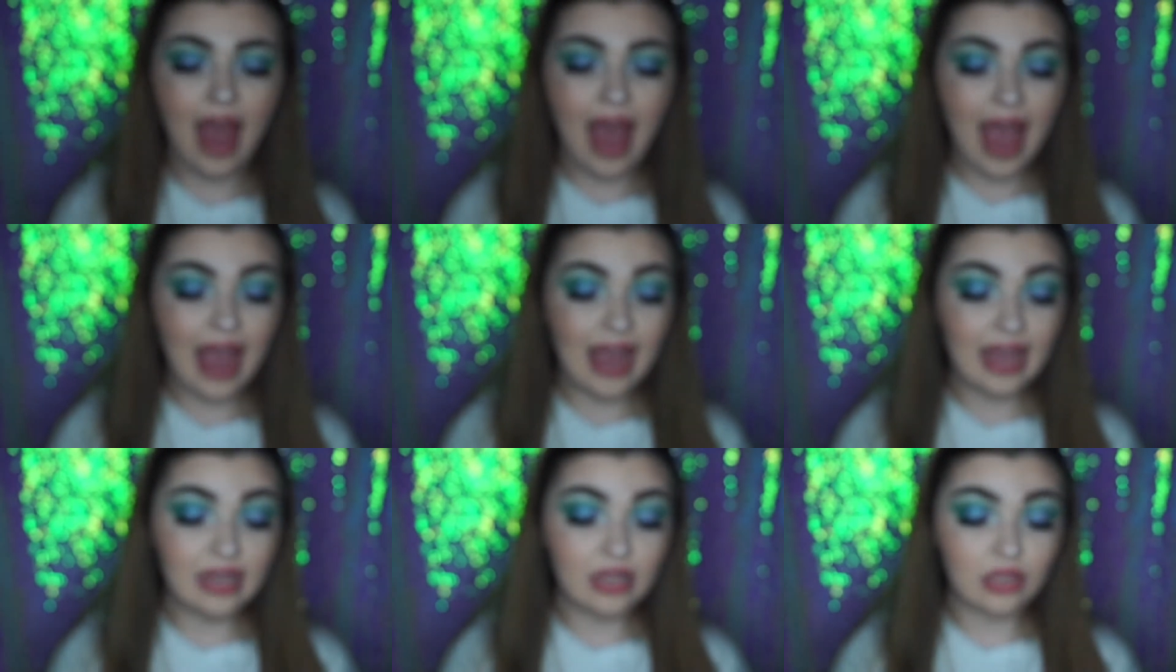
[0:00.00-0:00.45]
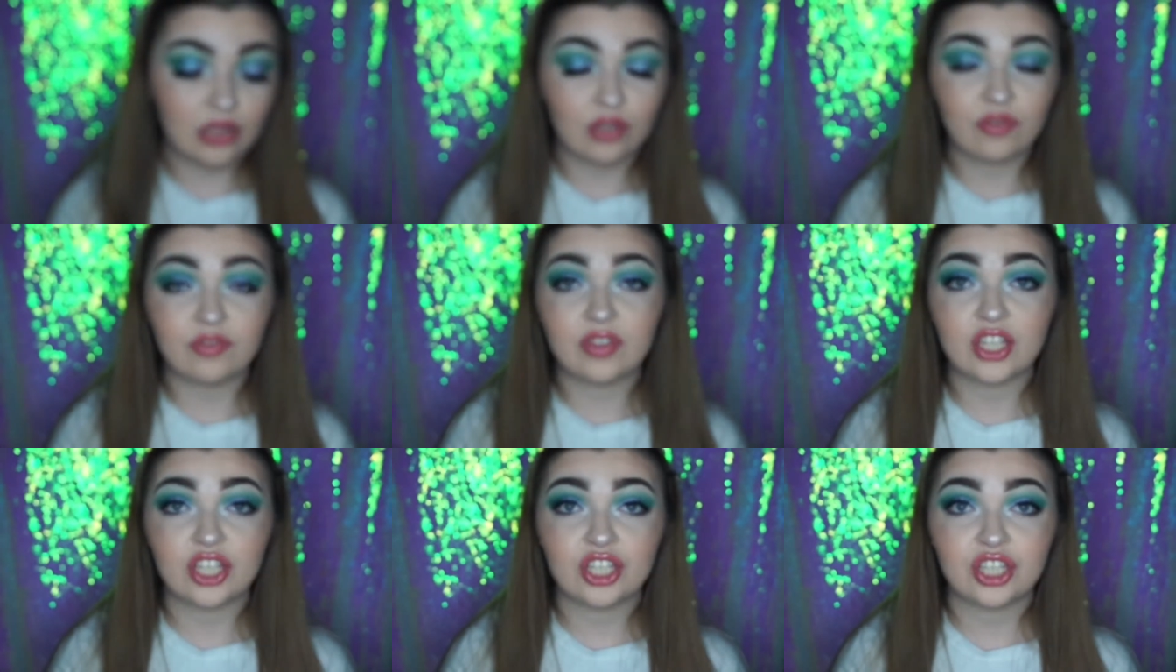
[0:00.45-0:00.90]
I
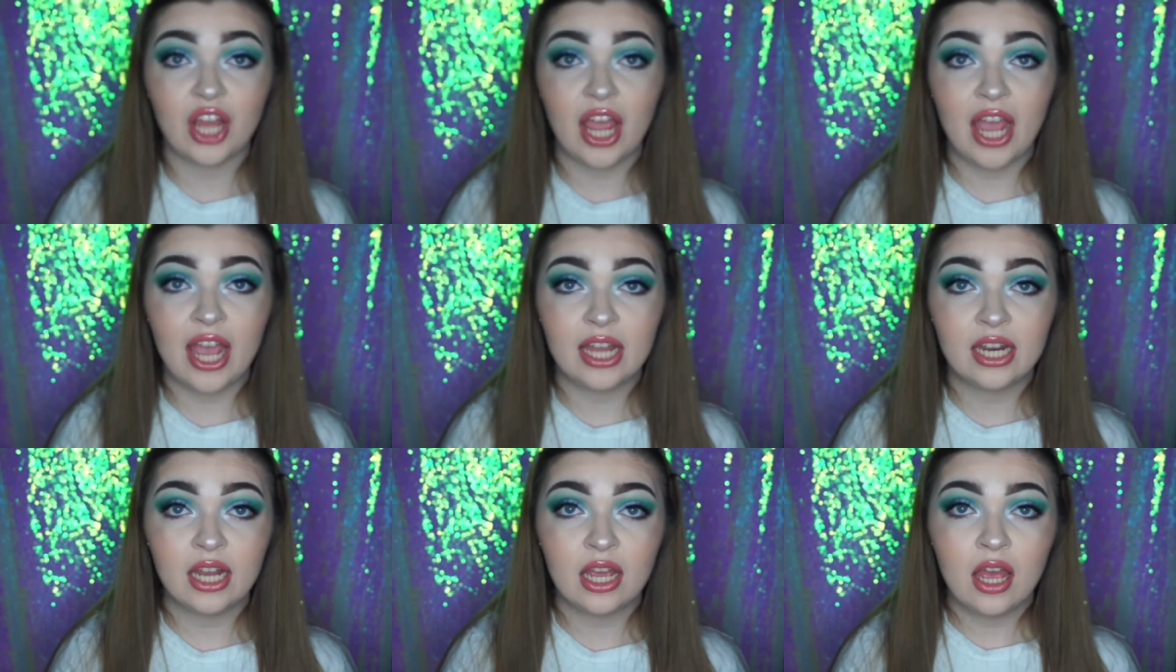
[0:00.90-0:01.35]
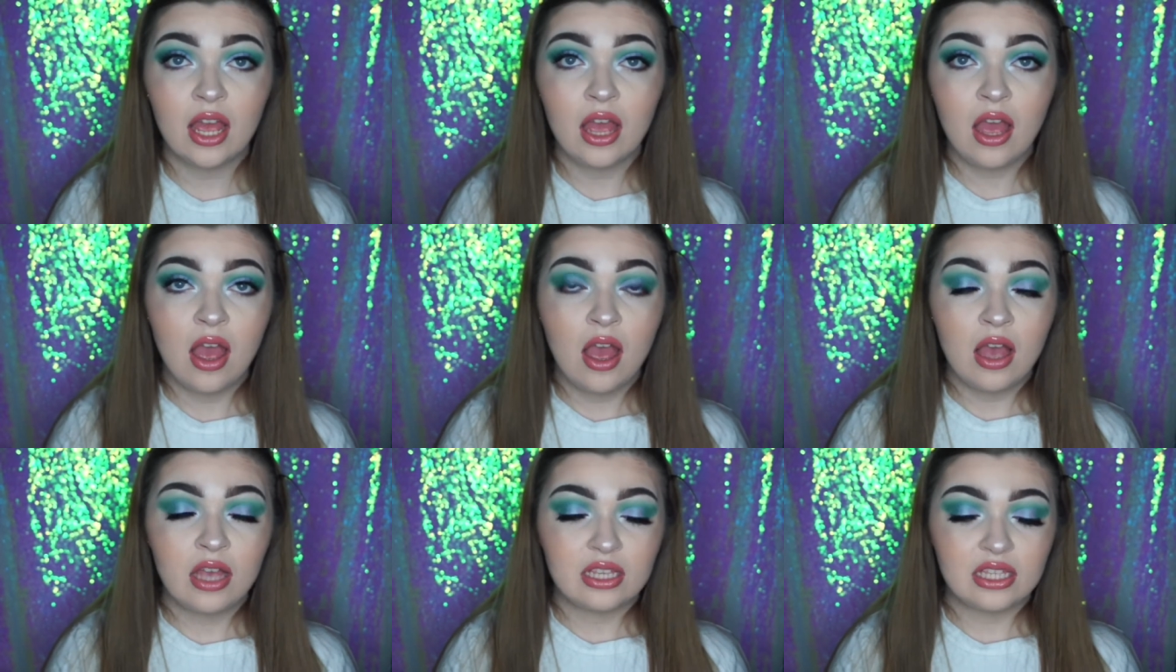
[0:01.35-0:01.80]
love this shade,
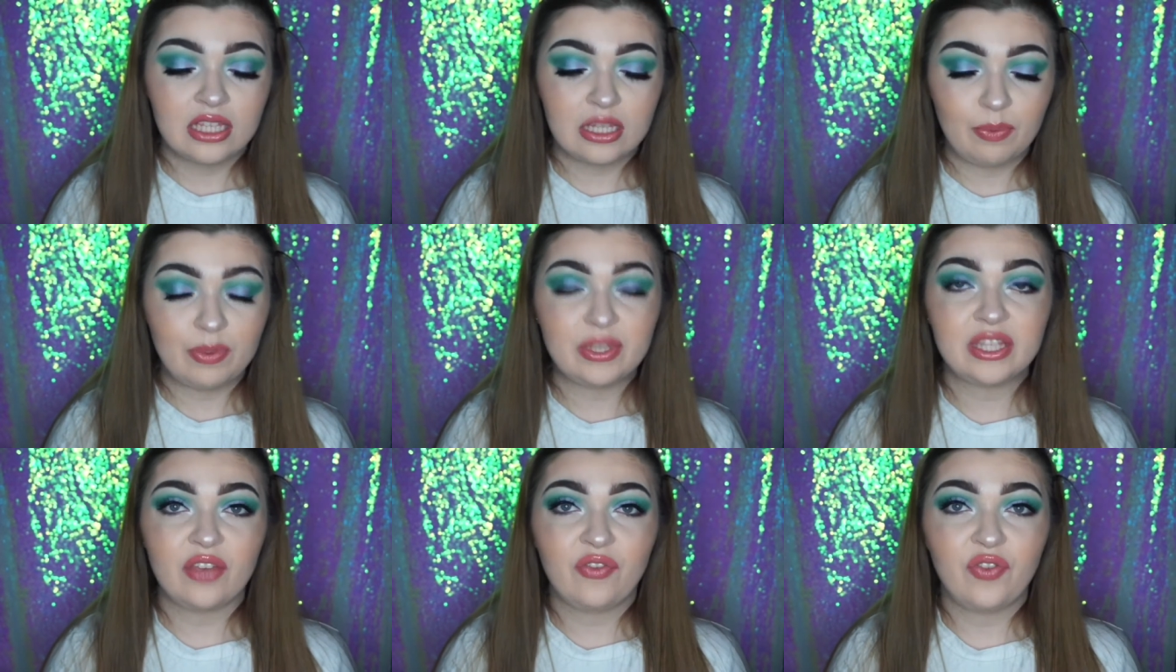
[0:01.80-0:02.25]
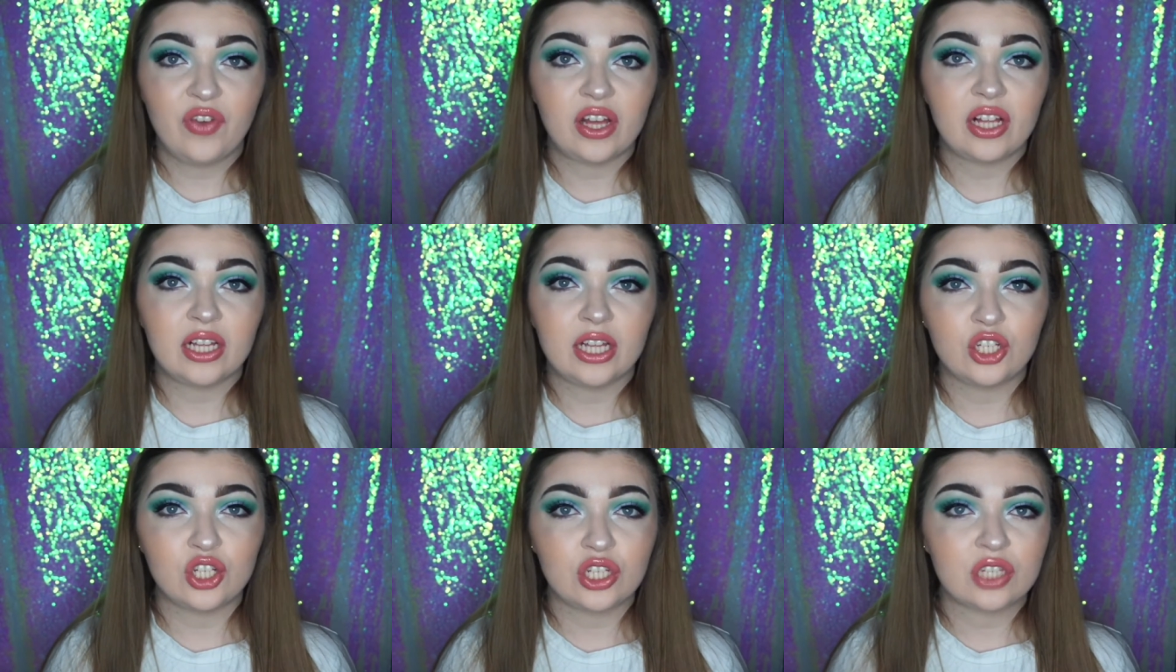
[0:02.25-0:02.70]

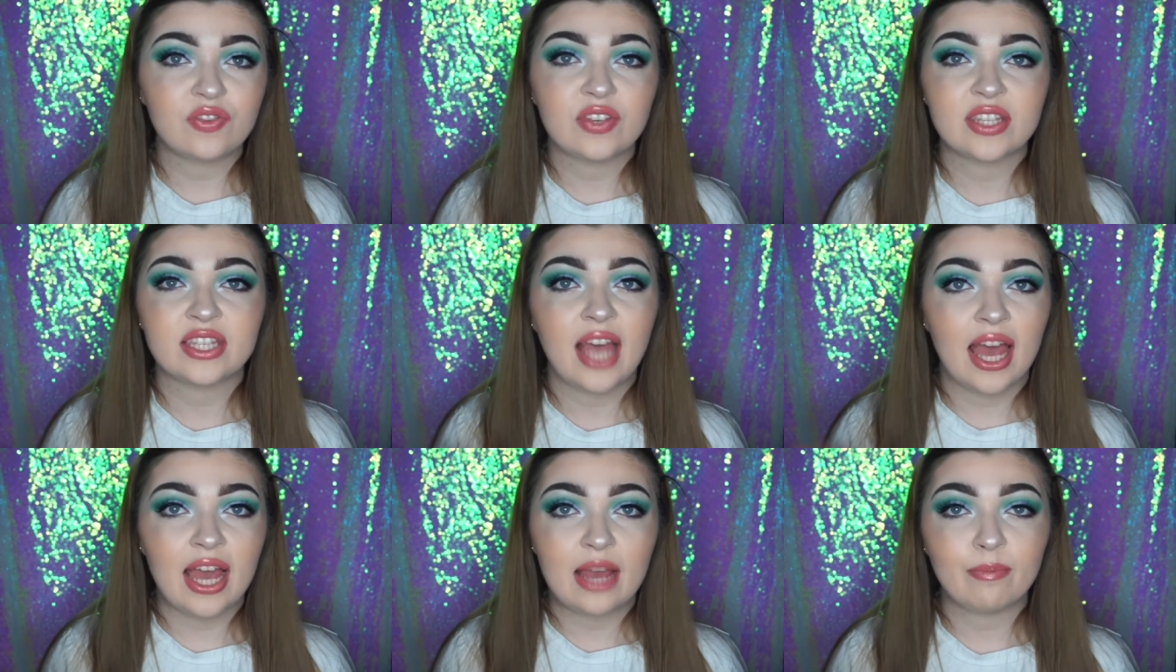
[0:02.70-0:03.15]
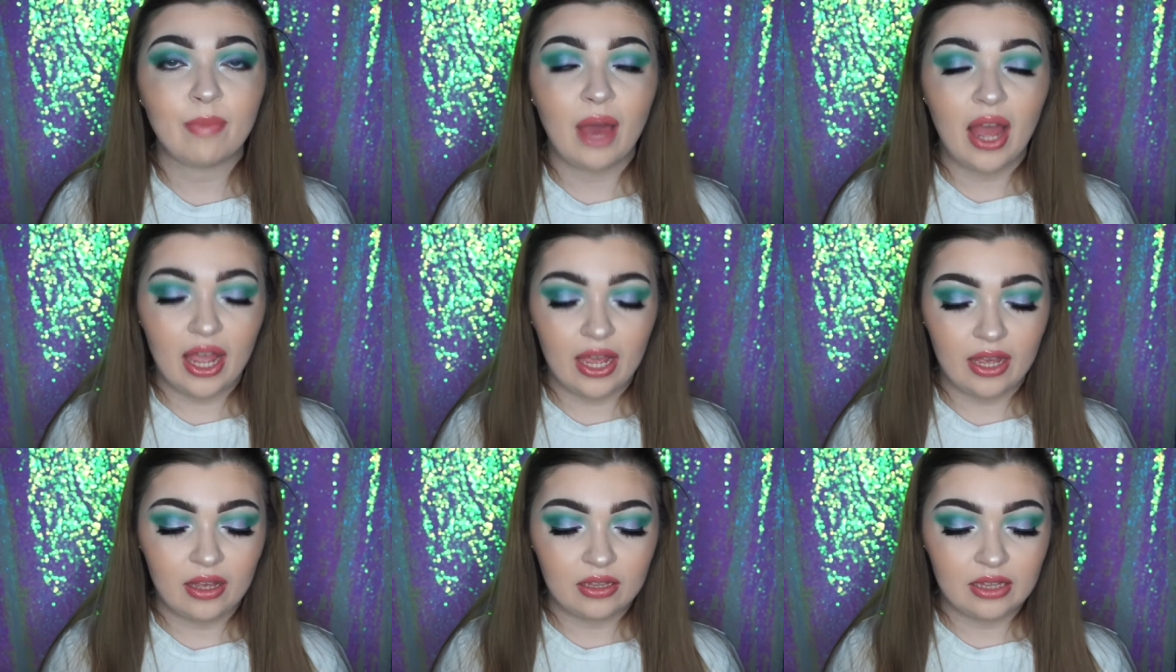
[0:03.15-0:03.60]
specifically just for setting
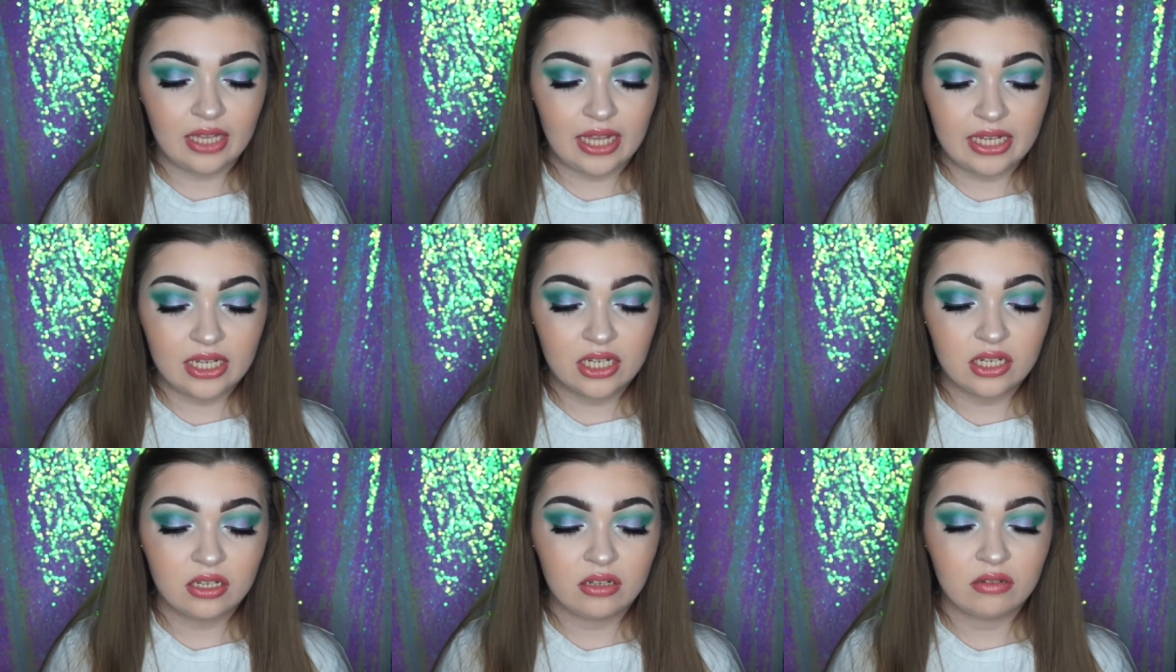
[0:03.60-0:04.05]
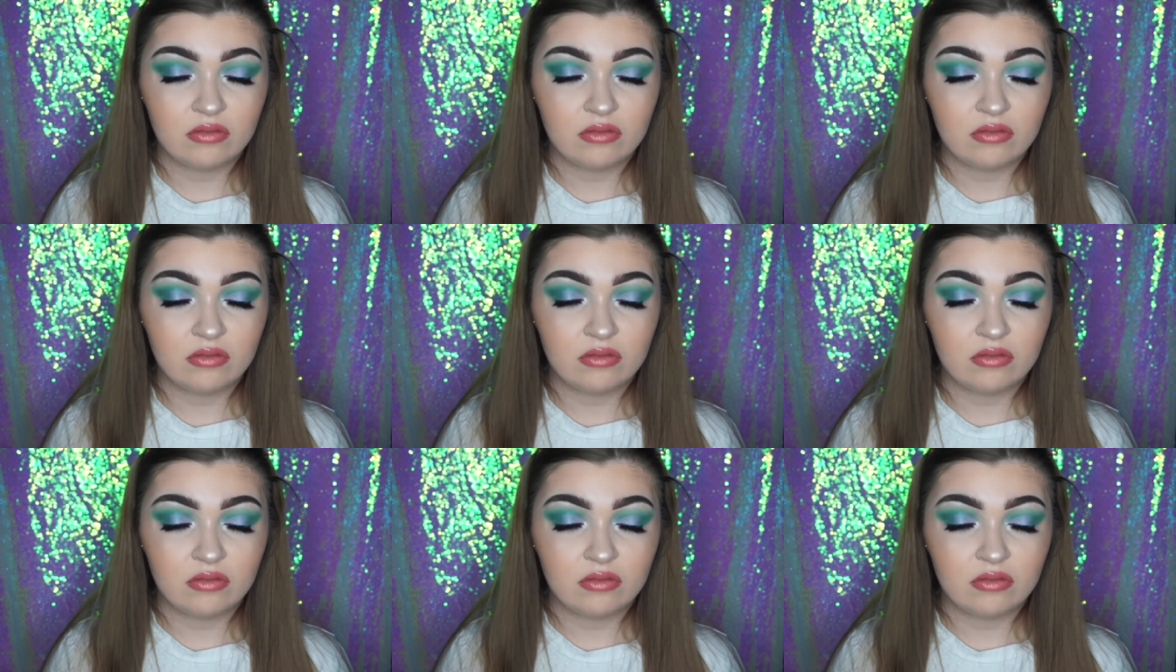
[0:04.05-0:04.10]
my lid.